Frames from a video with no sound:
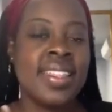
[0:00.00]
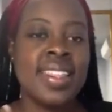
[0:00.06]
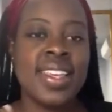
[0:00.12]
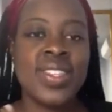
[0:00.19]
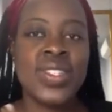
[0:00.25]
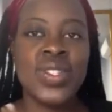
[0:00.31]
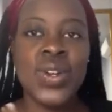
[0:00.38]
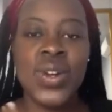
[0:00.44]

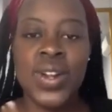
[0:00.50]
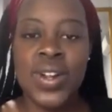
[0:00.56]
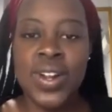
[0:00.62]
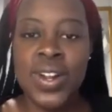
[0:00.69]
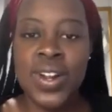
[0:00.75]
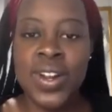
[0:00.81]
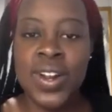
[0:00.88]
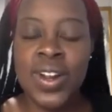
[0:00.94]
They show
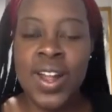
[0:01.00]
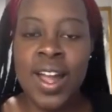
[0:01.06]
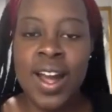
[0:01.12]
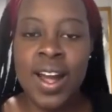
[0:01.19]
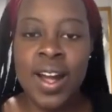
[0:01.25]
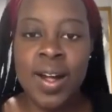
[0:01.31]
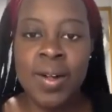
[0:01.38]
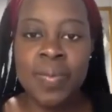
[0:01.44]
her
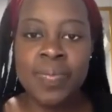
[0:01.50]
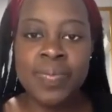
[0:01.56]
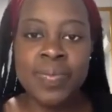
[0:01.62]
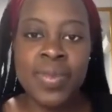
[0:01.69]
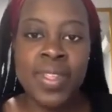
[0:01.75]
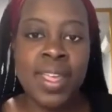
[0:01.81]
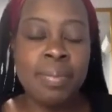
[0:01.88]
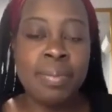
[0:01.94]
um,